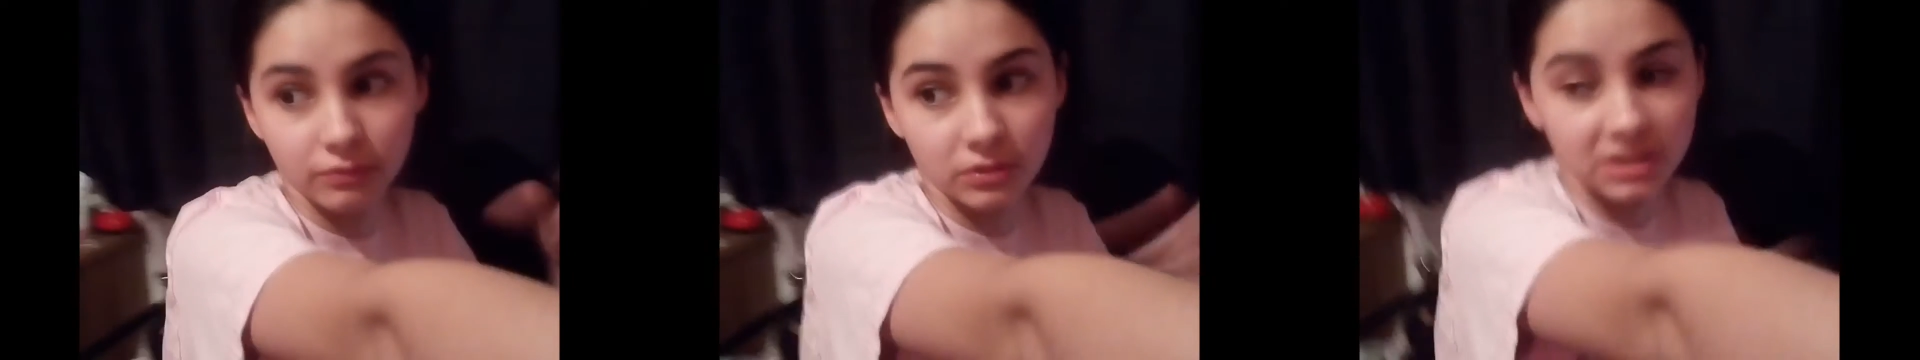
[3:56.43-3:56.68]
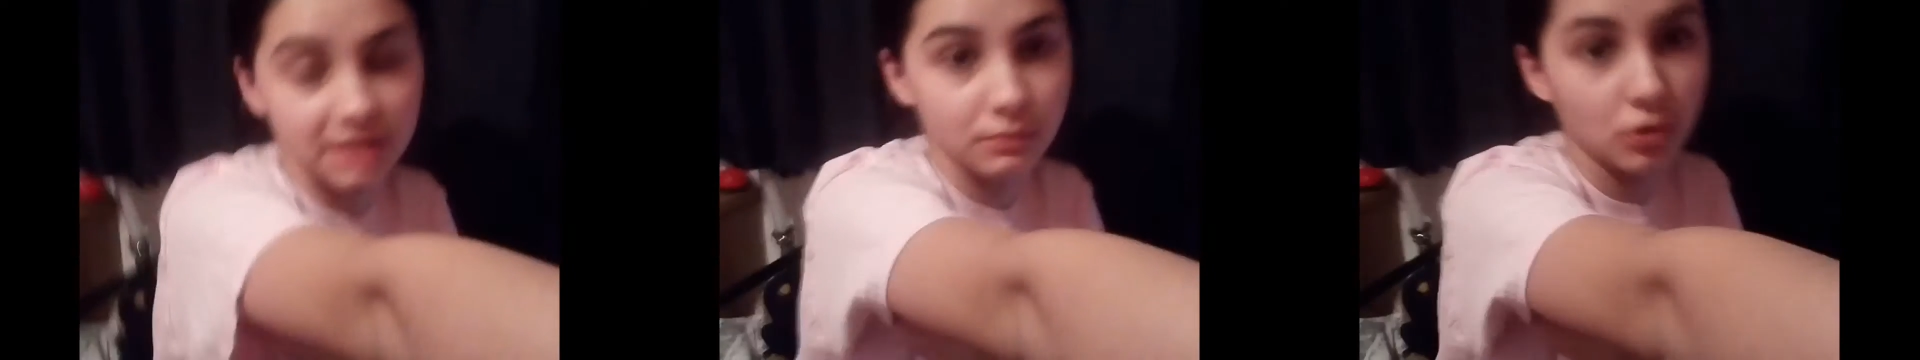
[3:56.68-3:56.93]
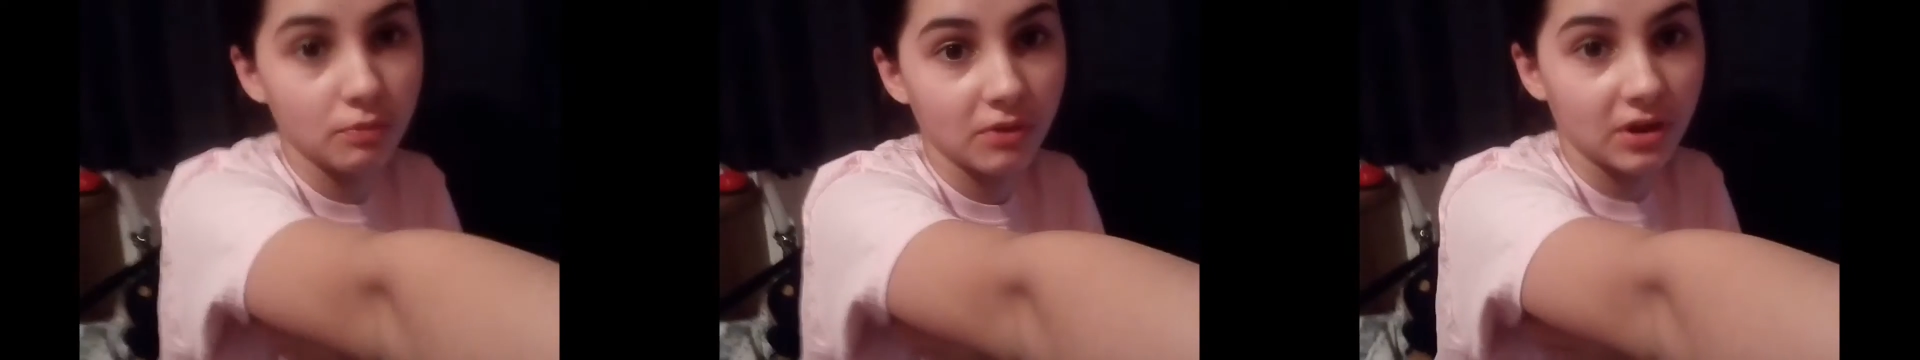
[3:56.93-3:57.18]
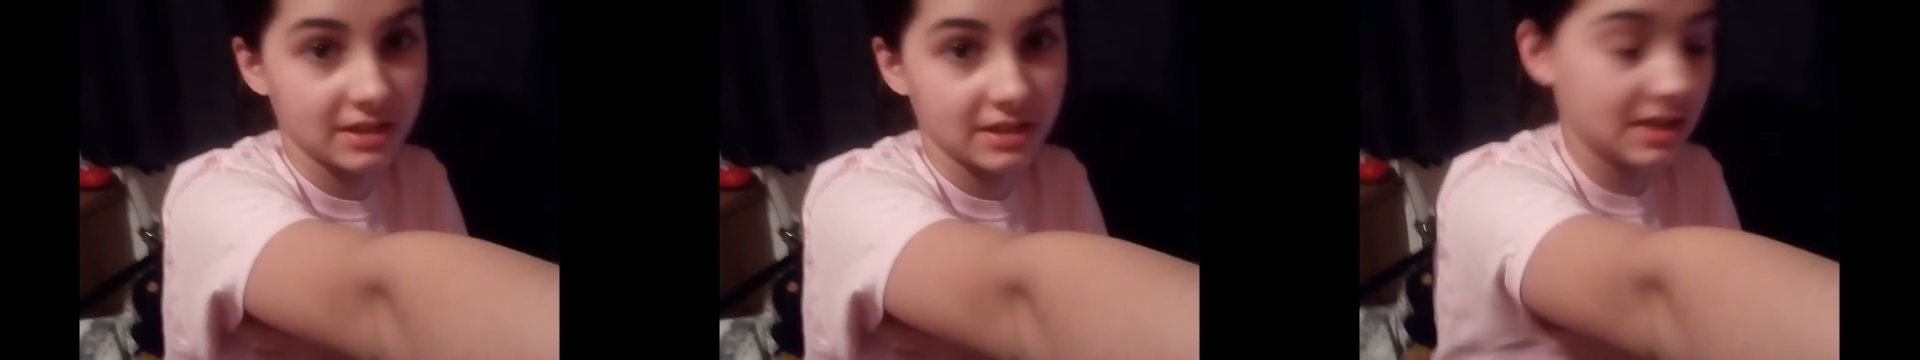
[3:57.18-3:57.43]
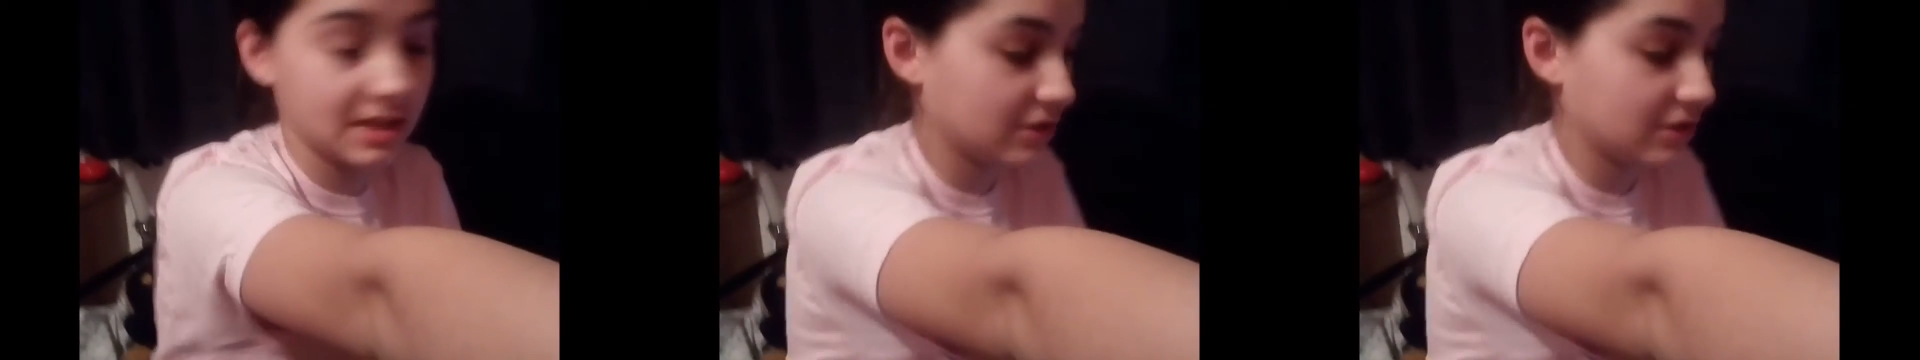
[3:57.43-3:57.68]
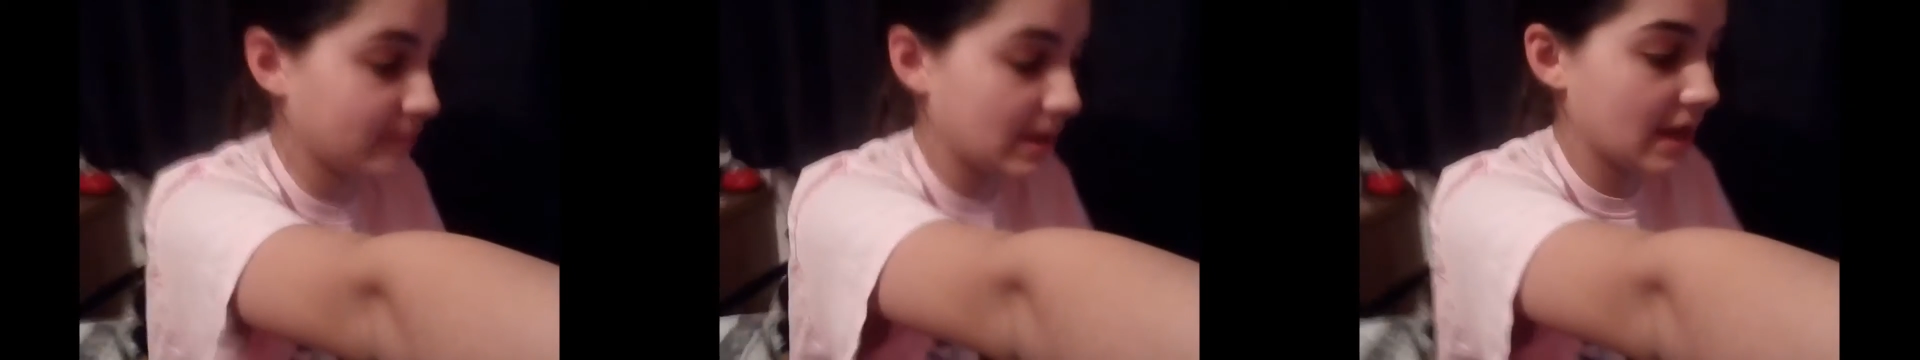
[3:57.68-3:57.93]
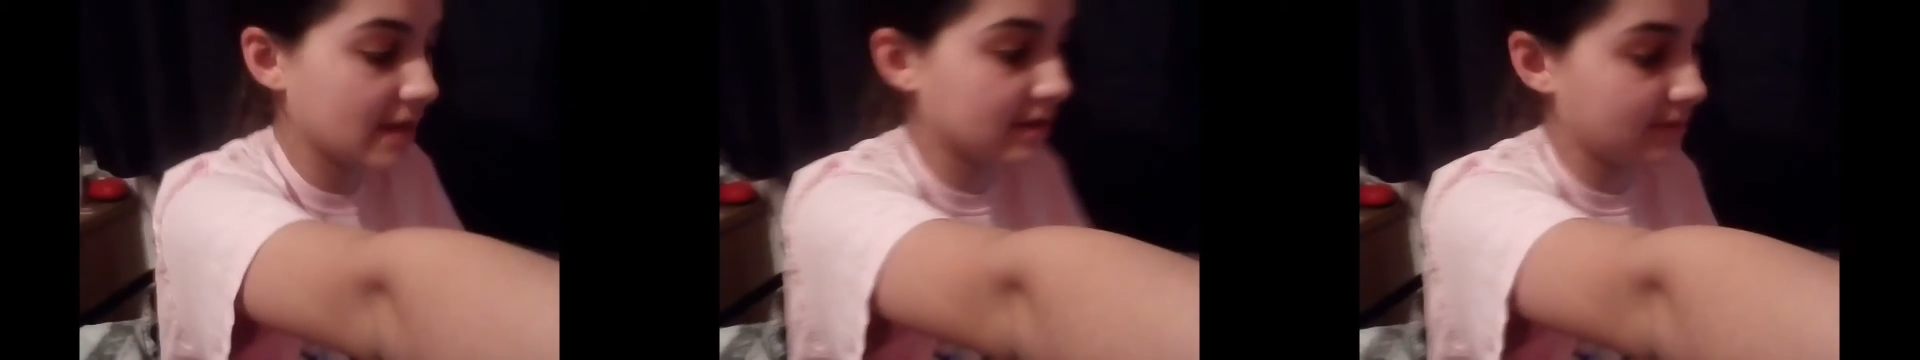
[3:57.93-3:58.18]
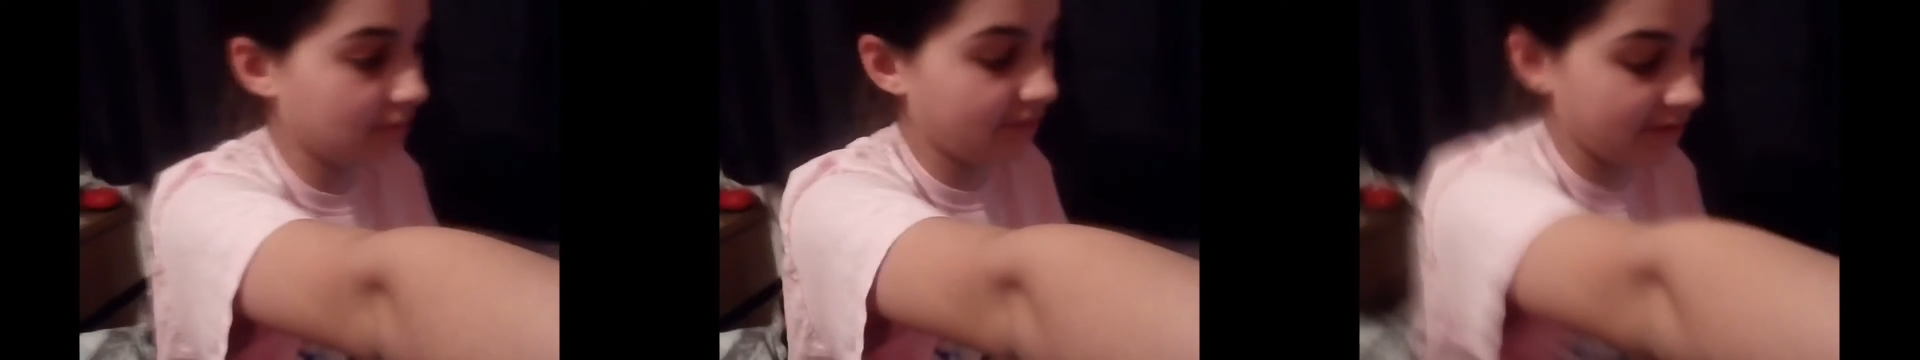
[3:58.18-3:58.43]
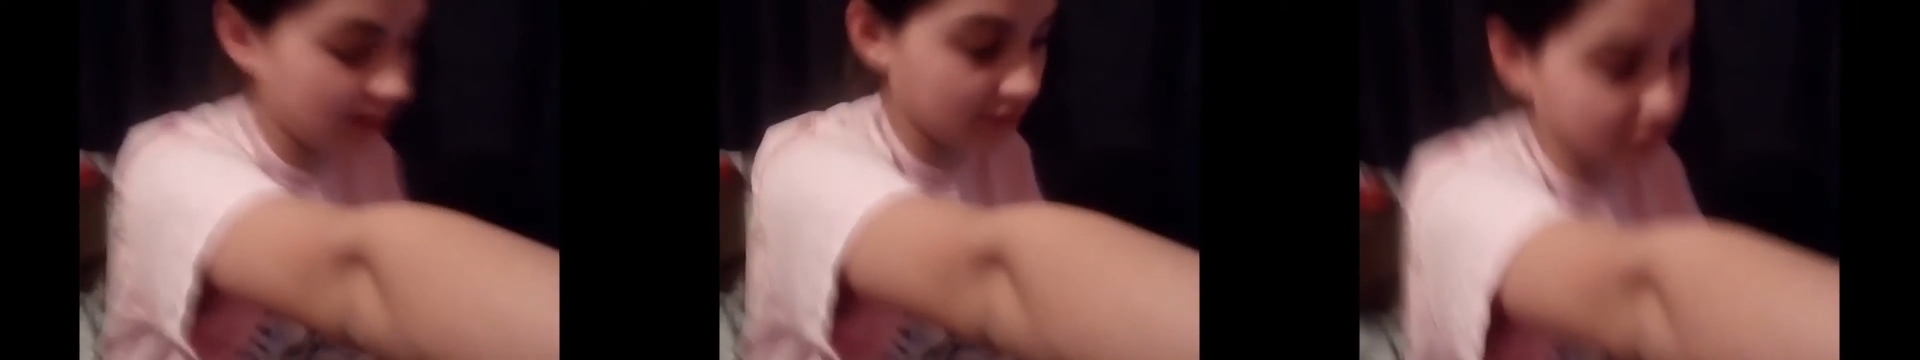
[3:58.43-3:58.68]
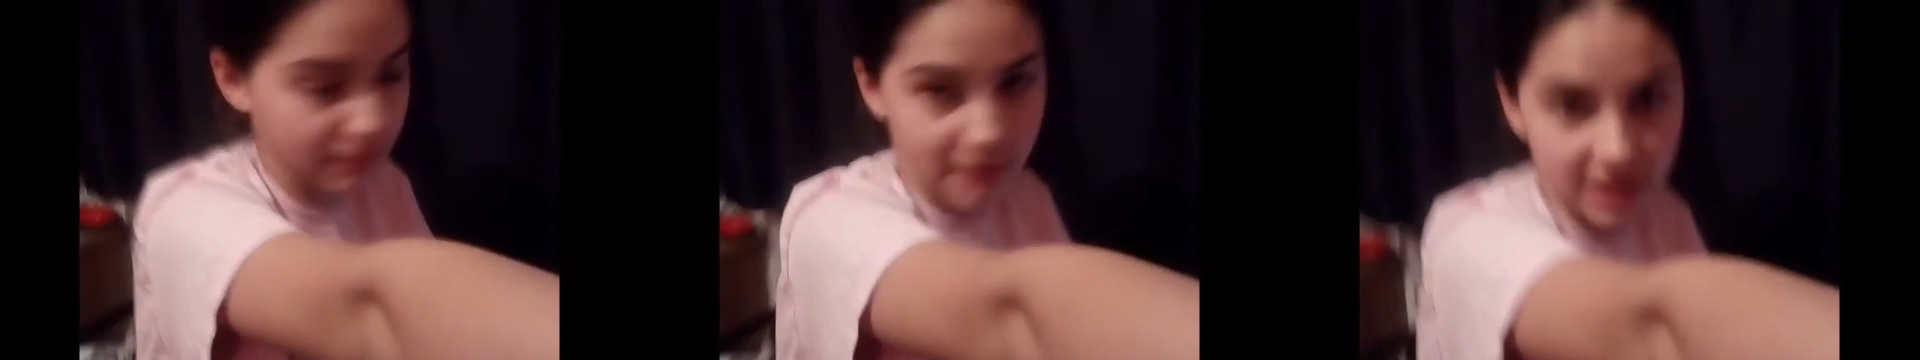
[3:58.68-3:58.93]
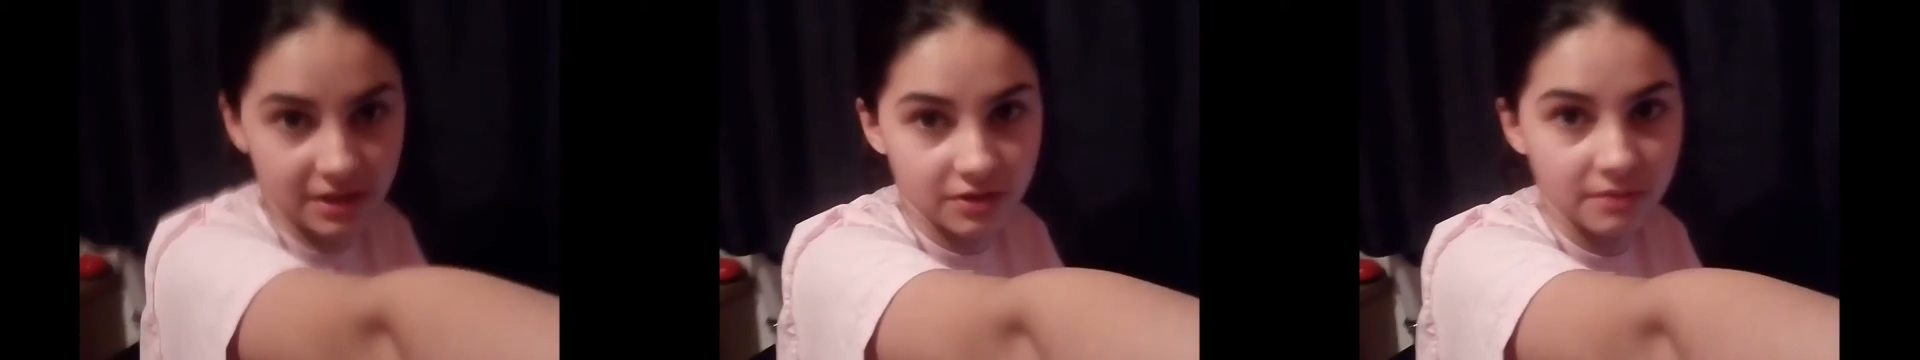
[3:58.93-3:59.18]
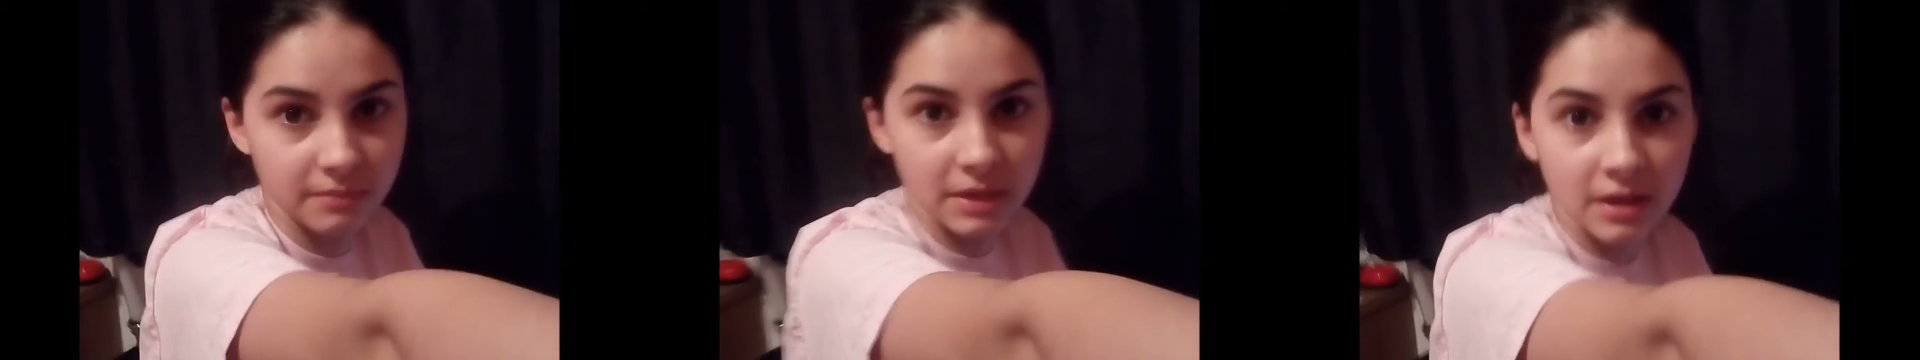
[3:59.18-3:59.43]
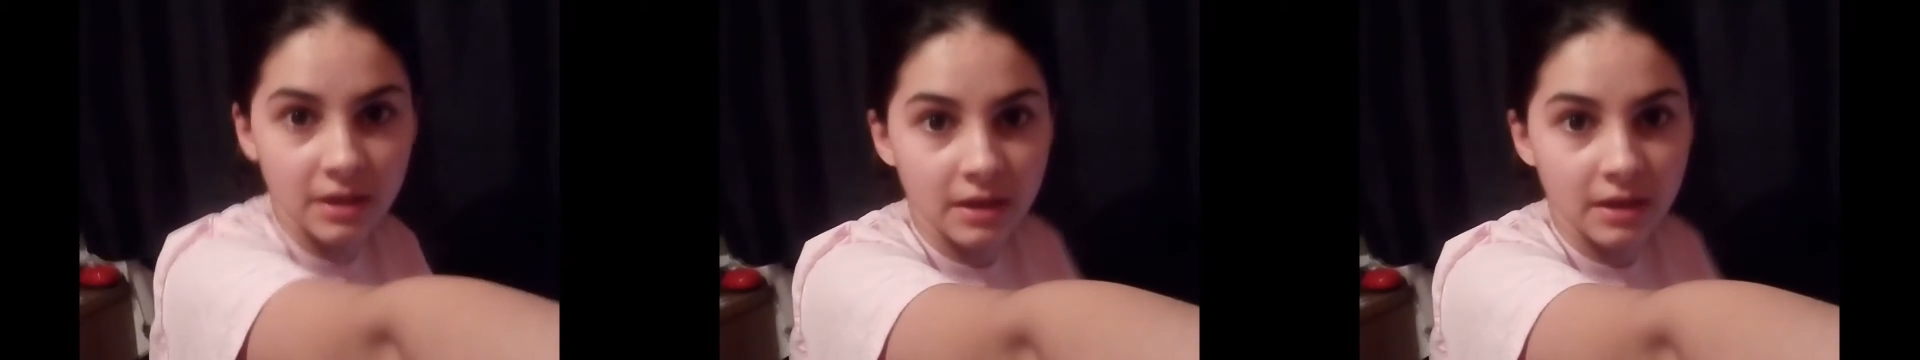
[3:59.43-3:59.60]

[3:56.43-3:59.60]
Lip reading: If you want to see more behind the scenes of me editing my videos and making them,